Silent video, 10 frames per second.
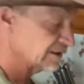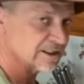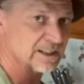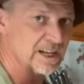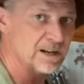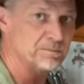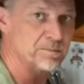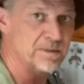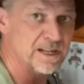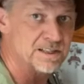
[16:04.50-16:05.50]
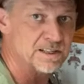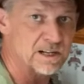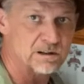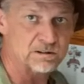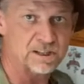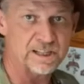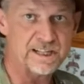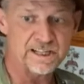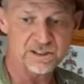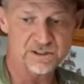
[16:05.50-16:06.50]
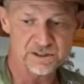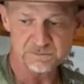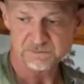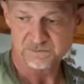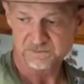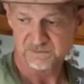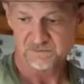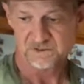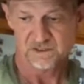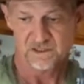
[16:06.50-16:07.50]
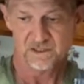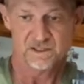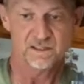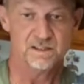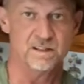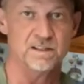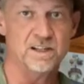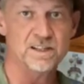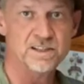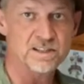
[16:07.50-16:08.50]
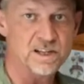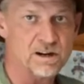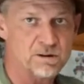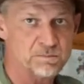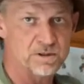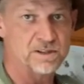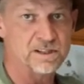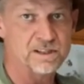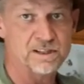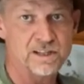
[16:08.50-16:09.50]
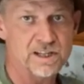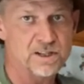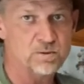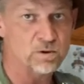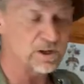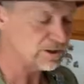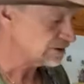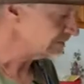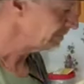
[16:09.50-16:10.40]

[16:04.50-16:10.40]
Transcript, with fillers: I got my mess all cleaned up. The dishes all put in the dishwasher.